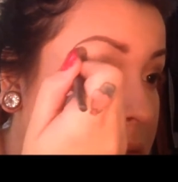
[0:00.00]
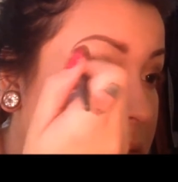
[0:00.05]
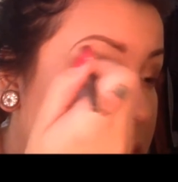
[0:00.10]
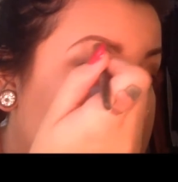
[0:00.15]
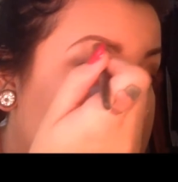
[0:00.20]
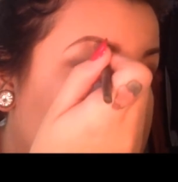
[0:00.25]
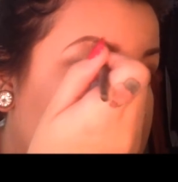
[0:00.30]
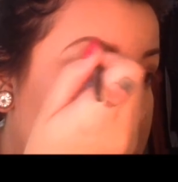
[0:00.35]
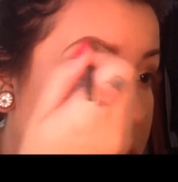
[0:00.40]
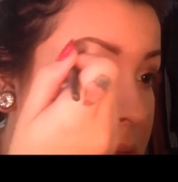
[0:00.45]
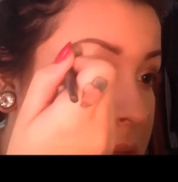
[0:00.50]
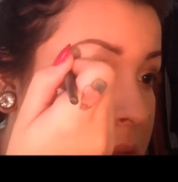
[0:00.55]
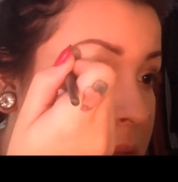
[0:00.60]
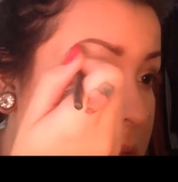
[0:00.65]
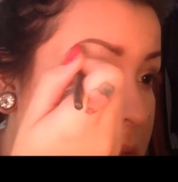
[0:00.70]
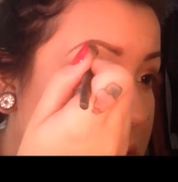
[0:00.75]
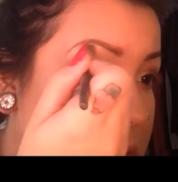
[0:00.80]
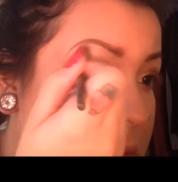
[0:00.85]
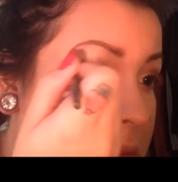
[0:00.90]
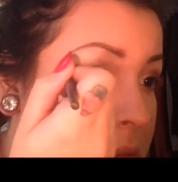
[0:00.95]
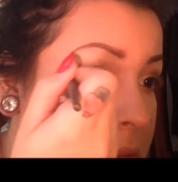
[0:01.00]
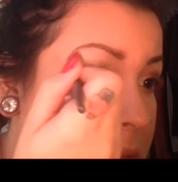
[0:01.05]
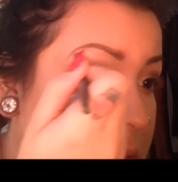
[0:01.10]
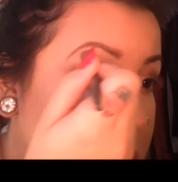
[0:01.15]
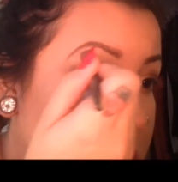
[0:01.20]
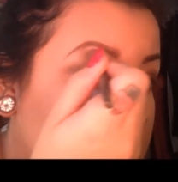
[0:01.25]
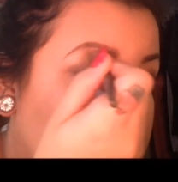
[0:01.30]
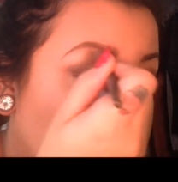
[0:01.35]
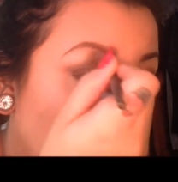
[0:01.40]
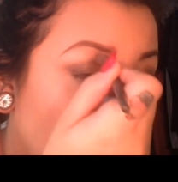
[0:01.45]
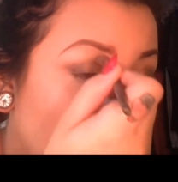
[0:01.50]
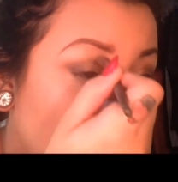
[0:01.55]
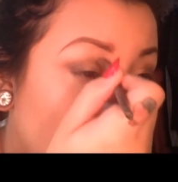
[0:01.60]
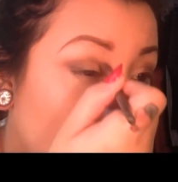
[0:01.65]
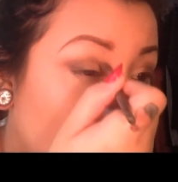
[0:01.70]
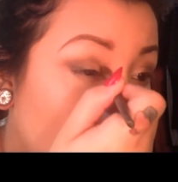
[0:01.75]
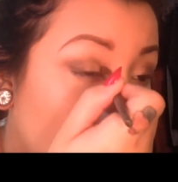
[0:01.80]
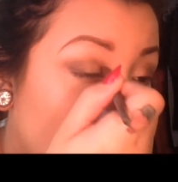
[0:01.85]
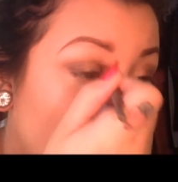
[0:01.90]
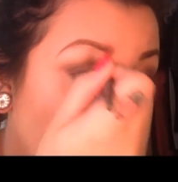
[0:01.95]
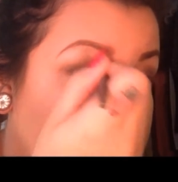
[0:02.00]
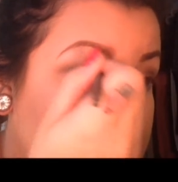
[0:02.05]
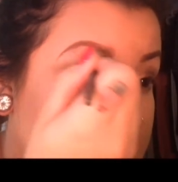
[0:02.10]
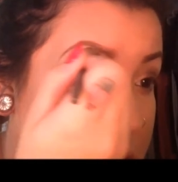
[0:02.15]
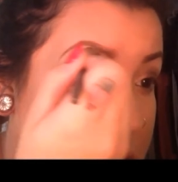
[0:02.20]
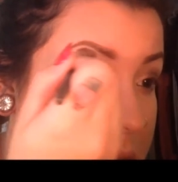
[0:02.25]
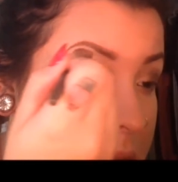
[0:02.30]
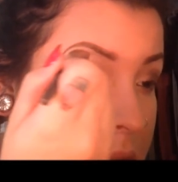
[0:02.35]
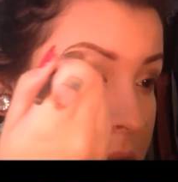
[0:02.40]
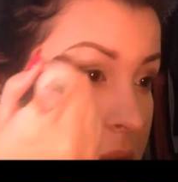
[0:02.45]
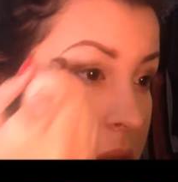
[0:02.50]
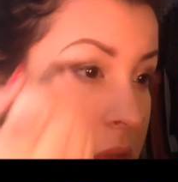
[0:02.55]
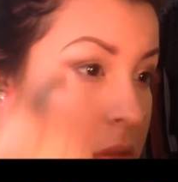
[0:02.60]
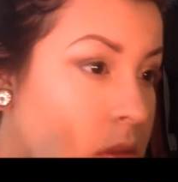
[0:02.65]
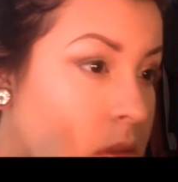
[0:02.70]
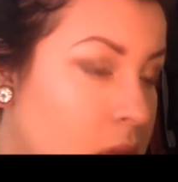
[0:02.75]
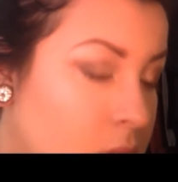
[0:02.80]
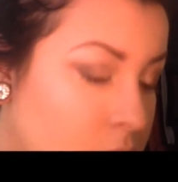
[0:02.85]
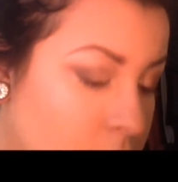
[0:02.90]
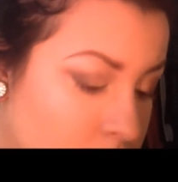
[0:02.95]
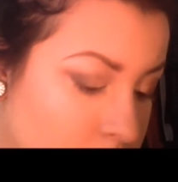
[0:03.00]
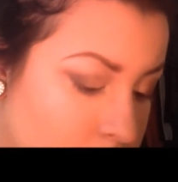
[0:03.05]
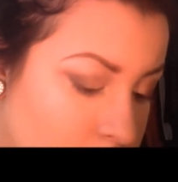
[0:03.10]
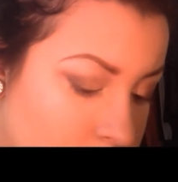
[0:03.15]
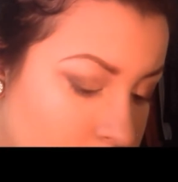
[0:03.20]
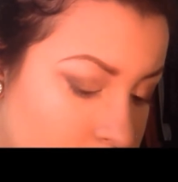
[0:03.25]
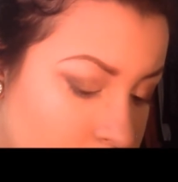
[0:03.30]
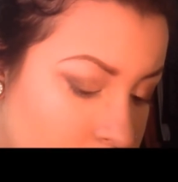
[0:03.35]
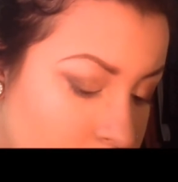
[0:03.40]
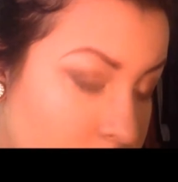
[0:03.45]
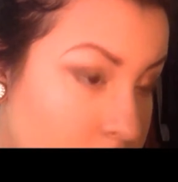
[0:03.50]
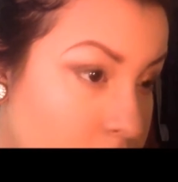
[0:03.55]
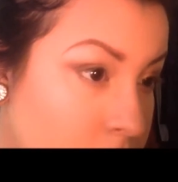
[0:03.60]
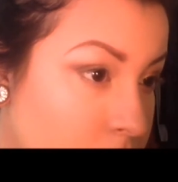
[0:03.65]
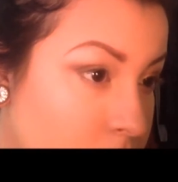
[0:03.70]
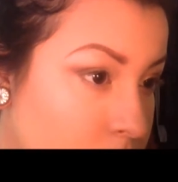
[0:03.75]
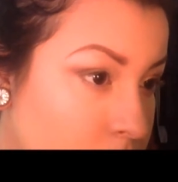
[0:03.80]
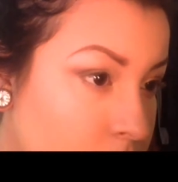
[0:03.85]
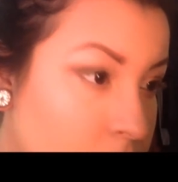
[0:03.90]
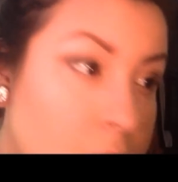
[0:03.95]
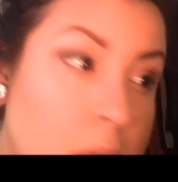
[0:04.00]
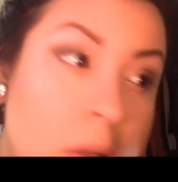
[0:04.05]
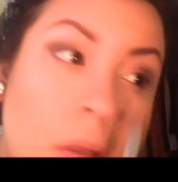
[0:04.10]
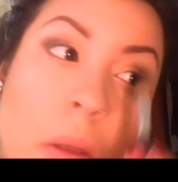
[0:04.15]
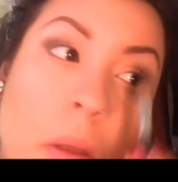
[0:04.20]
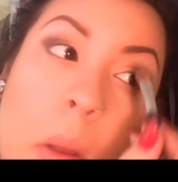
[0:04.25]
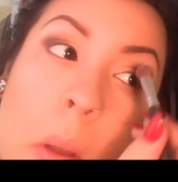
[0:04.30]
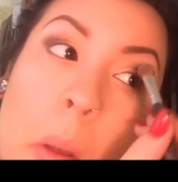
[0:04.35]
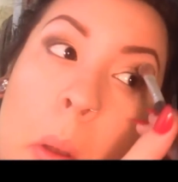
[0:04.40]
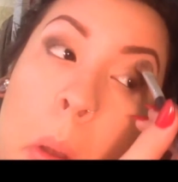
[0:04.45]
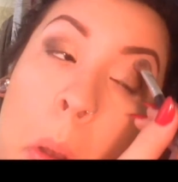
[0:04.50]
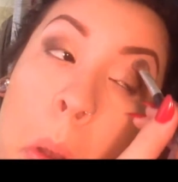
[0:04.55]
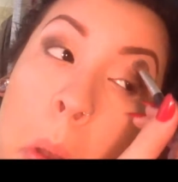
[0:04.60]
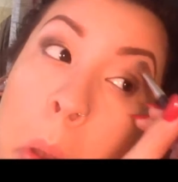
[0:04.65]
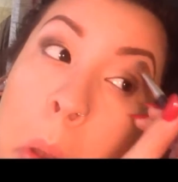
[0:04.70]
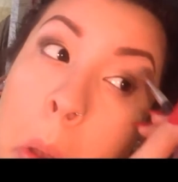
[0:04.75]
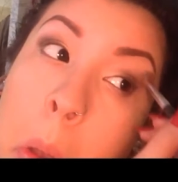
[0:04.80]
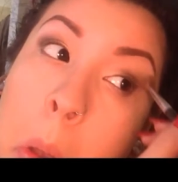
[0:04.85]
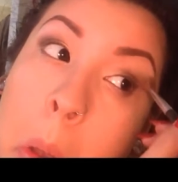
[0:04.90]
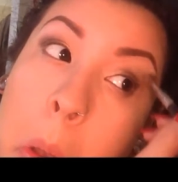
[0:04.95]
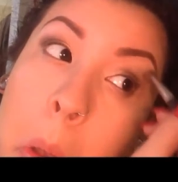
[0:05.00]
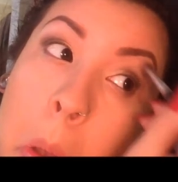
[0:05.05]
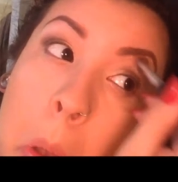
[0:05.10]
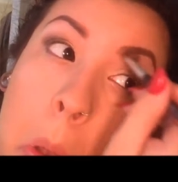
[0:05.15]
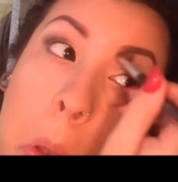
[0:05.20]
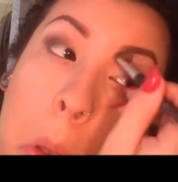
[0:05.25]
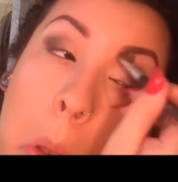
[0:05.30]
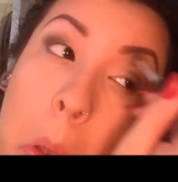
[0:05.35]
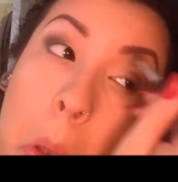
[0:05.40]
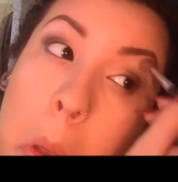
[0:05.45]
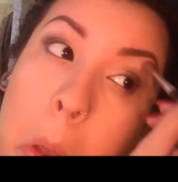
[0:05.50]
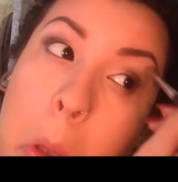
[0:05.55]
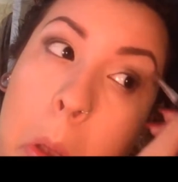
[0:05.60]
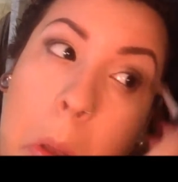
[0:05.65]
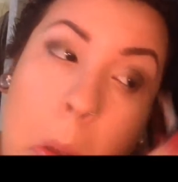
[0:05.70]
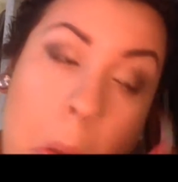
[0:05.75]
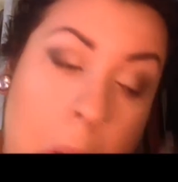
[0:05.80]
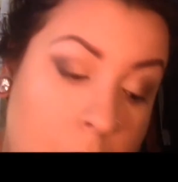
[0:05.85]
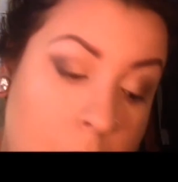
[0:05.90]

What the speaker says: I like this color for a highlight. It's pretty. It's not too white of a color. It's nice.